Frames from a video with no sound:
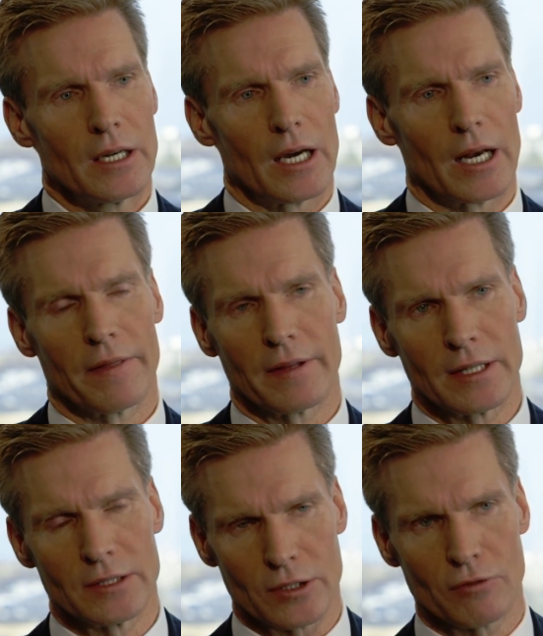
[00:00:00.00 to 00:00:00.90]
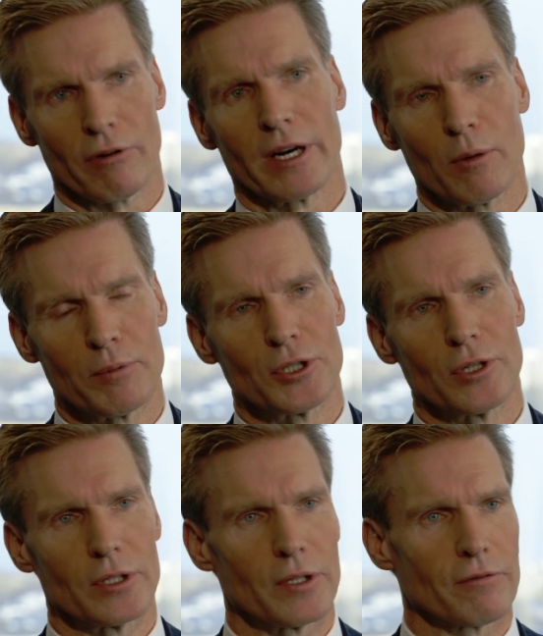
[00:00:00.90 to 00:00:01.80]
And I think there's a great
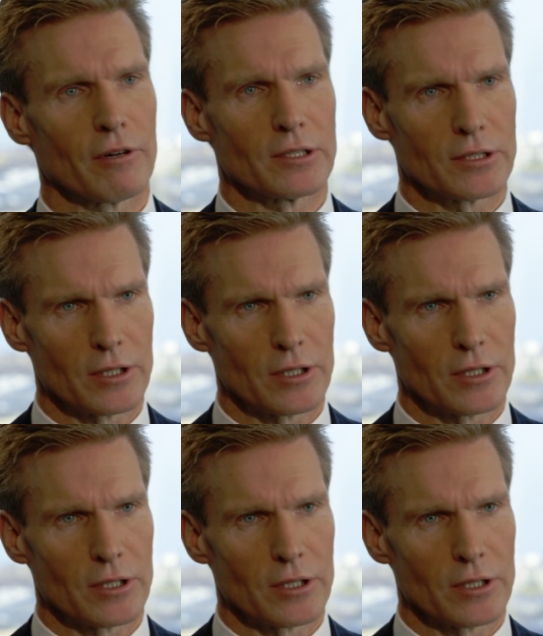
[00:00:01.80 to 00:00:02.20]
opportunity for us